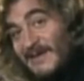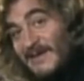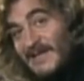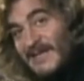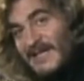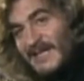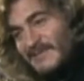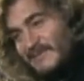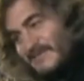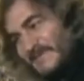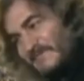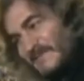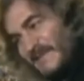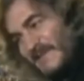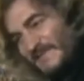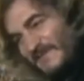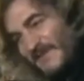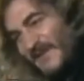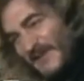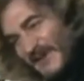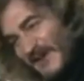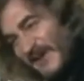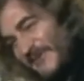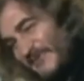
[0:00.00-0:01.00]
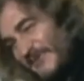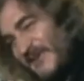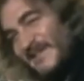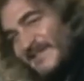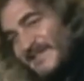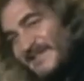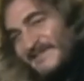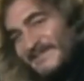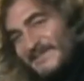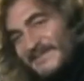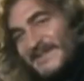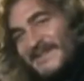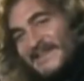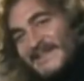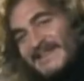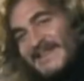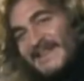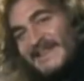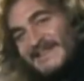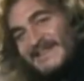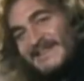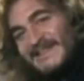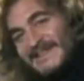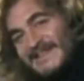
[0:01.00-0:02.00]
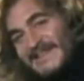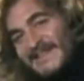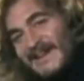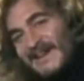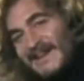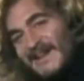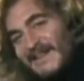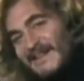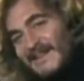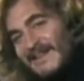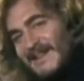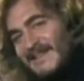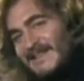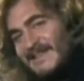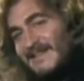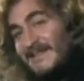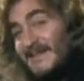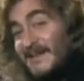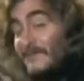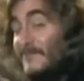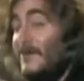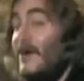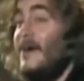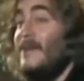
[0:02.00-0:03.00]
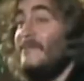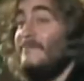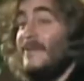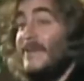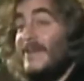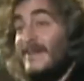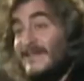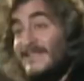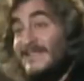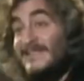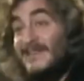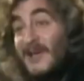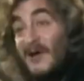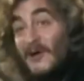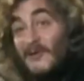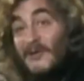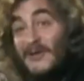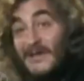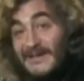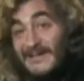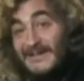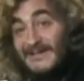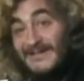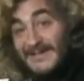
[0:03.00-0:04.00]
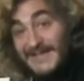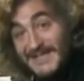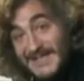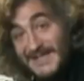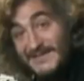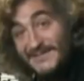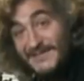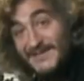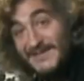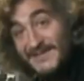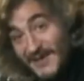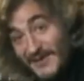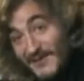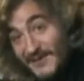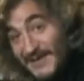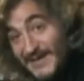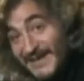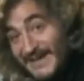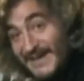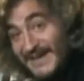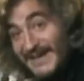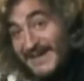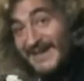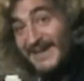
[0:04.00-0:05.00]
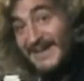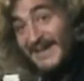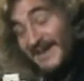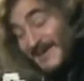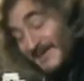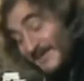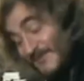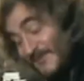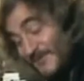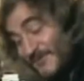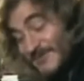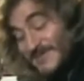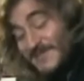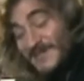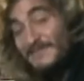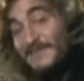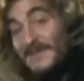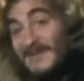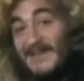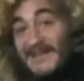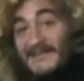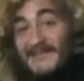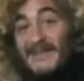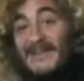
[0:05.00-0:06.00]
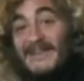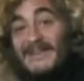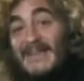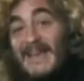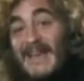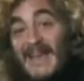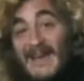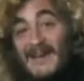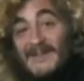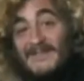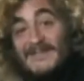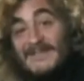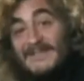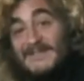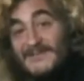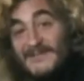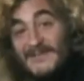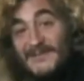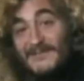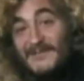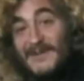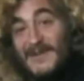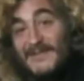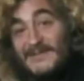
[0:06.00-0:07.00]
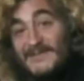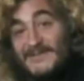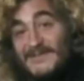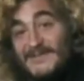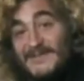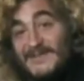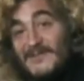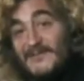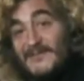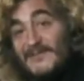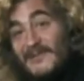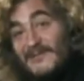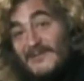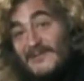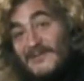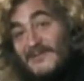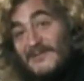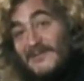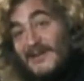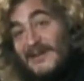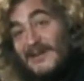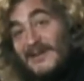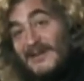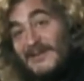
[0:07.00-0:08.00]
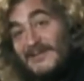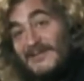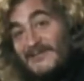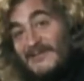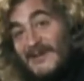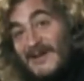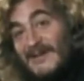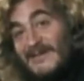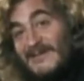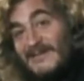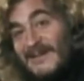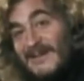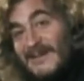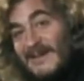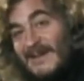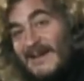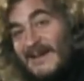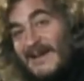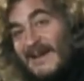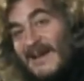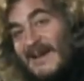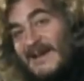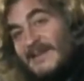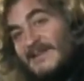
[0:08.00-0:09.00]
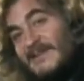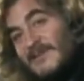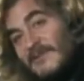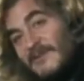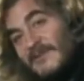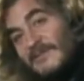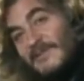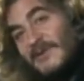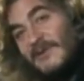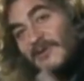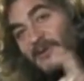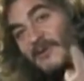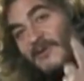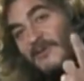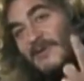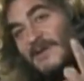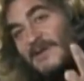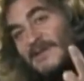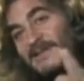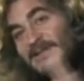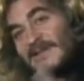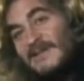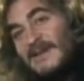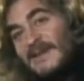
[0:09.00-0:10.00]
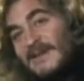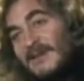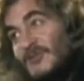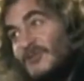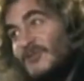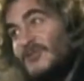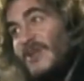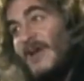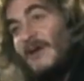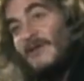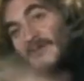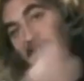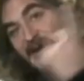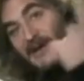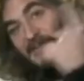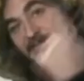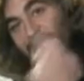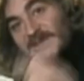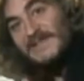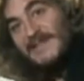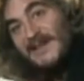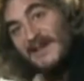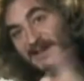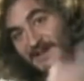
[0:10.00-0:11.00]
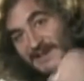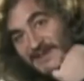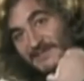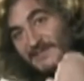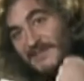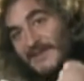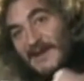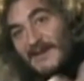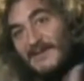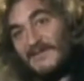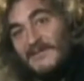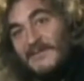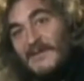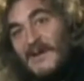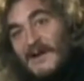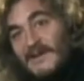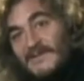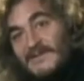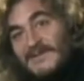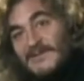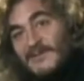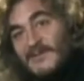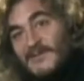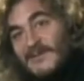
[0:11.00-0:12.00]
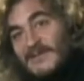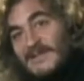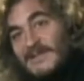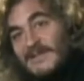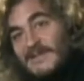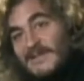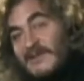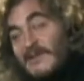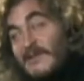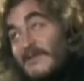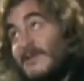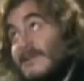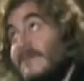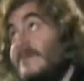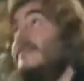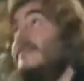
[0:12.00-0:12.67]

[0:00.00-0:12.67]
he was being very aggressive because that's his style. And I said, Come on, man, it's Zoe. This is for Zoe. And of course, he'd been living in the house for a month or so while we were working on the record. And he's heard me always shouting upstairs. We got five stories here going,